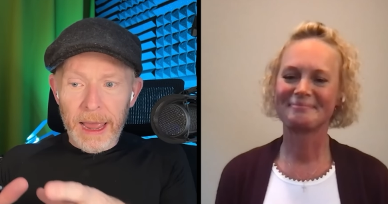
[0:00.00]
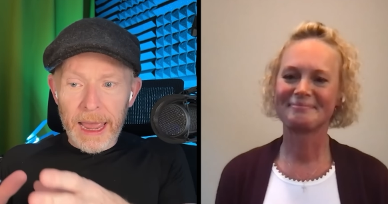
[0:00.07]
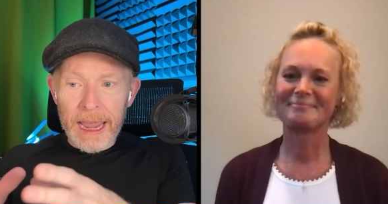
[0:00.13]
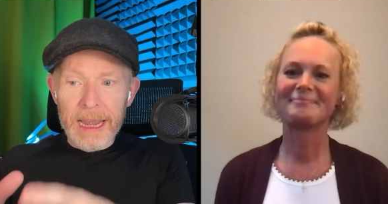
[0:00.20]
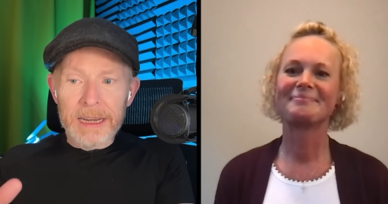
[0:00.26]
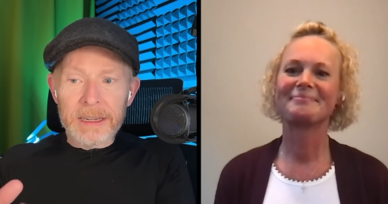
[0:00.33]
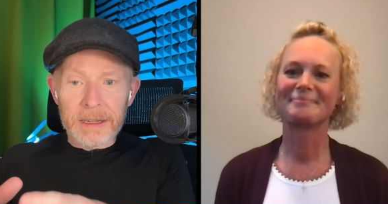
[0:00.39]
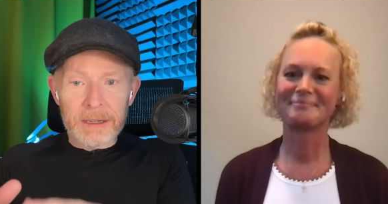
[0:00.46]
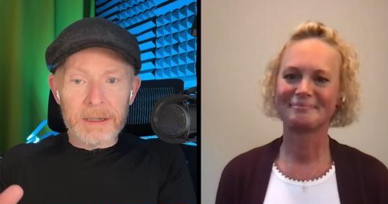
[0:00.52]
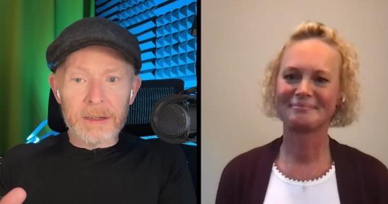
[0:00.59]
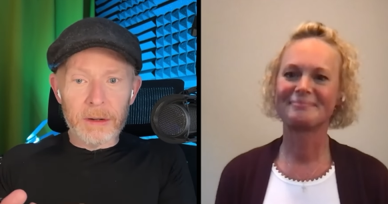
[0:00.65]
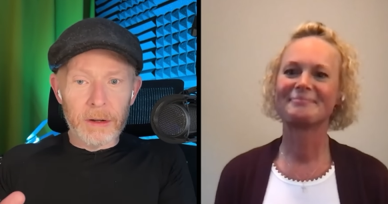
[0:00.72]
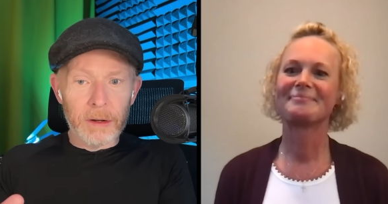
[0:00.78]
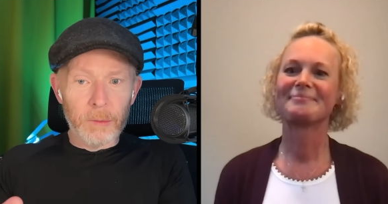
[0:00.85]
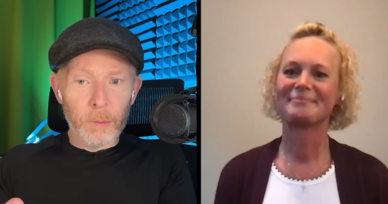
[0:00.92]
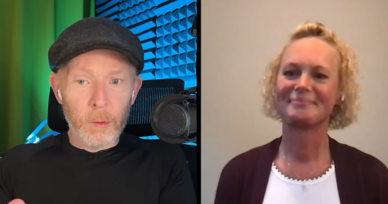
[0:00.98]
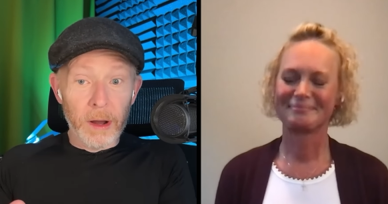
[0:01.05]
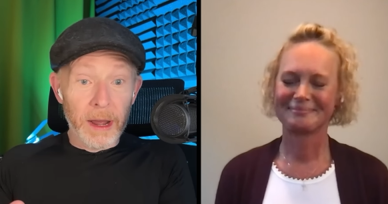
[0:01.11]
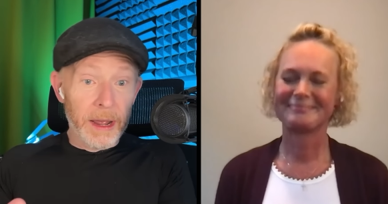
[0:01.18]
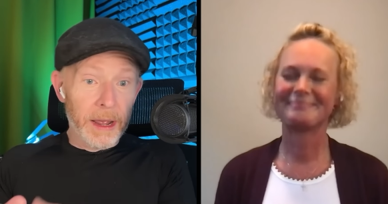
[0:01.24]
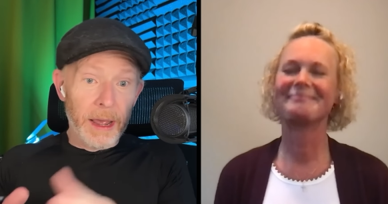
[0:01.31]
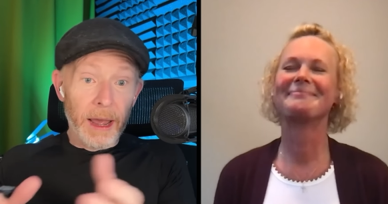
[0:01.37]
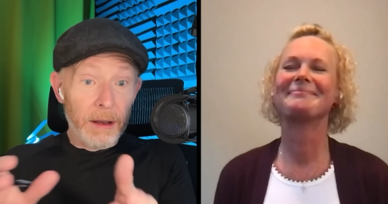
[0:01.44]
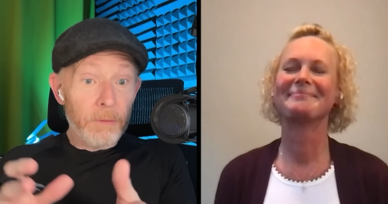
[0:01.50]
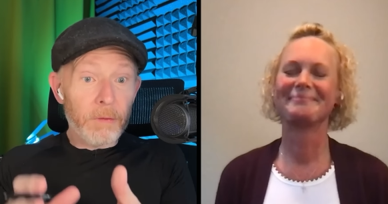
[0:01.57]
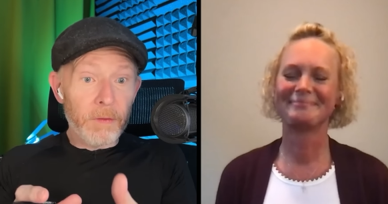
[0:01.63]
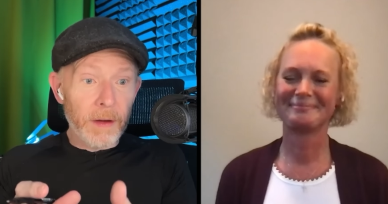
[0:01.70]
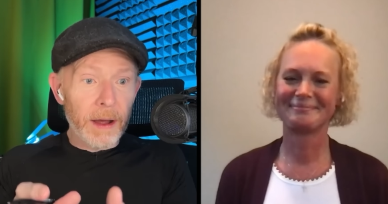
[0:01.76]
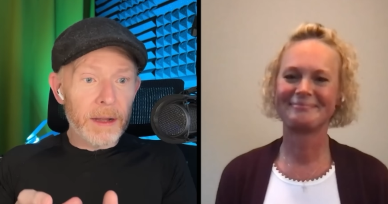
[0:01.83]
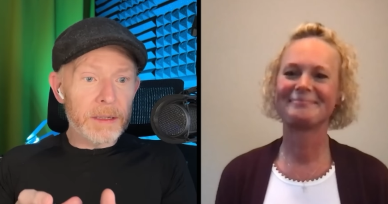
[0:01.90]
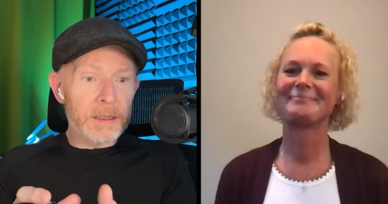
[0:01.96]
Speaker 1: eat a certain way and
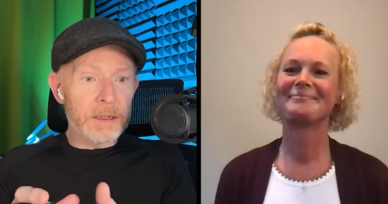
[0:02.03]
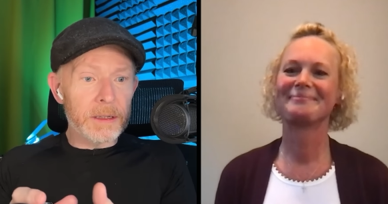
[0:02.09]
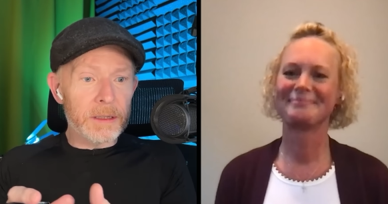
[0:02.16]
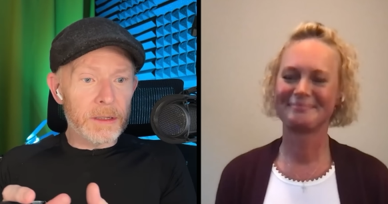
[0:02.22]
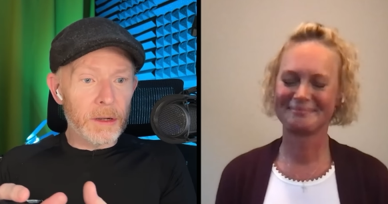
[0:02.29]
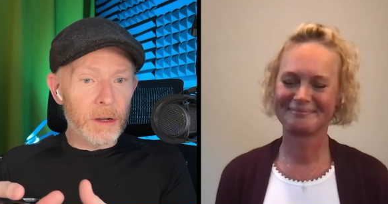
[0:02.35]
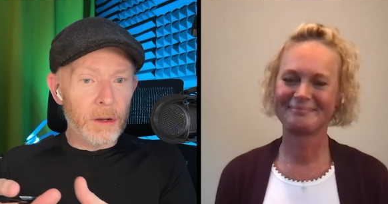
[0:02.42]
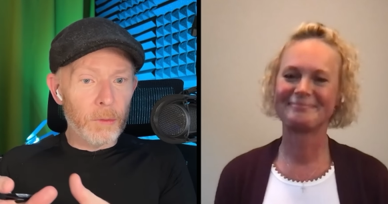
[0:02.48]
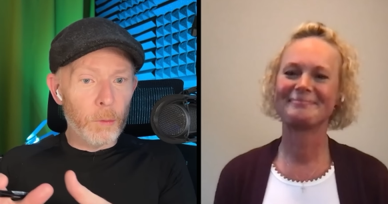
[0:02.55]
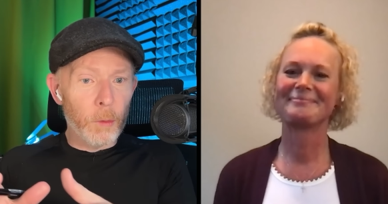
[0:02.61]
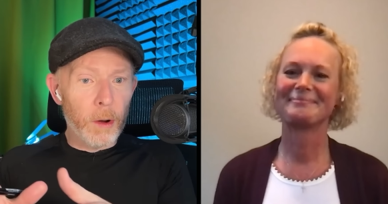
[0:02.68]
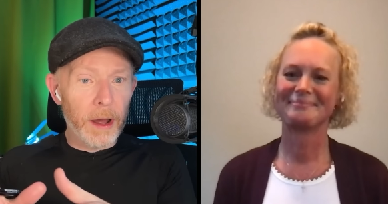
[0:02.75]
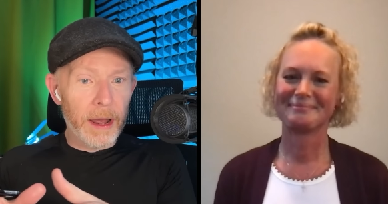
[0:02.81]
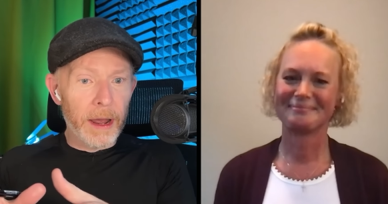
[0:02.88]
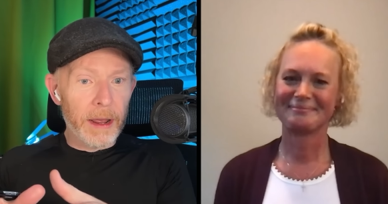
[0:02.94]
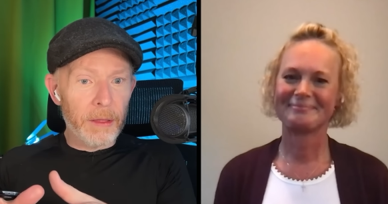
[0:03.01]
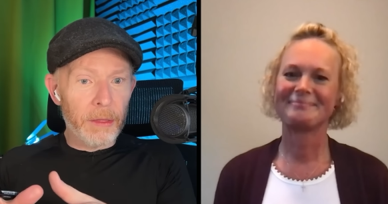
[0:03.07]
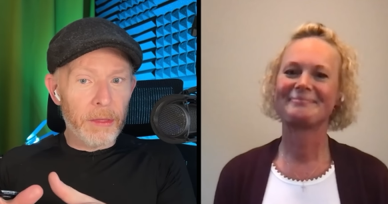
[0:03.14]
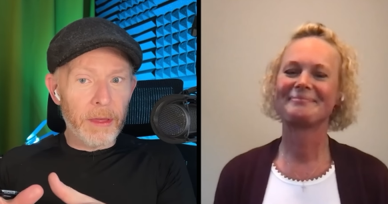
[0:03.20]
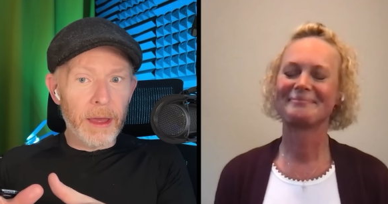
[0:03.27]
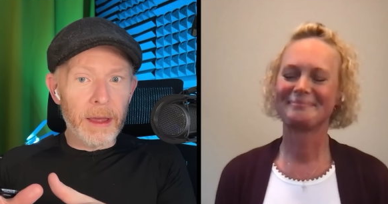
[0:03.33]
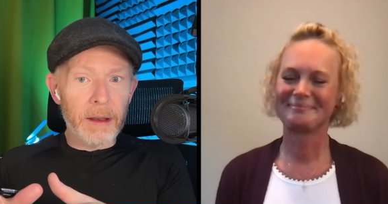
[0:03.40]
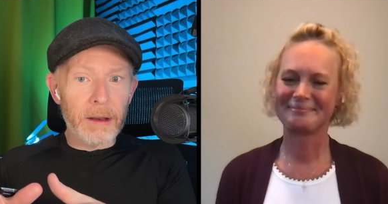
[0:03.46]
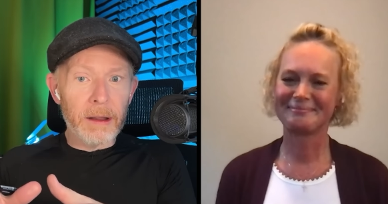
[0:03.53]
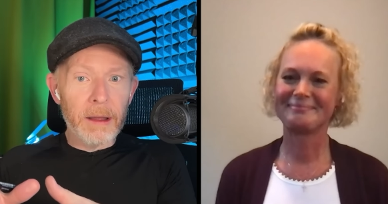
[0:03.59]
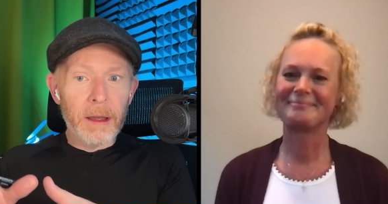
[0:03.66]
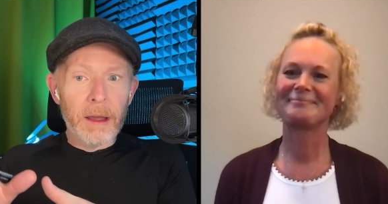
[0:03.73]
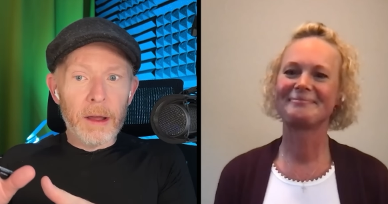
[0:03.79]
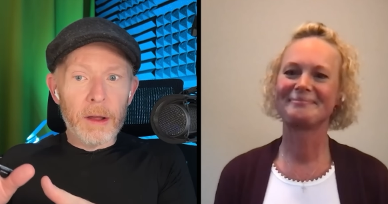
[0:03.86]
fast a certain way that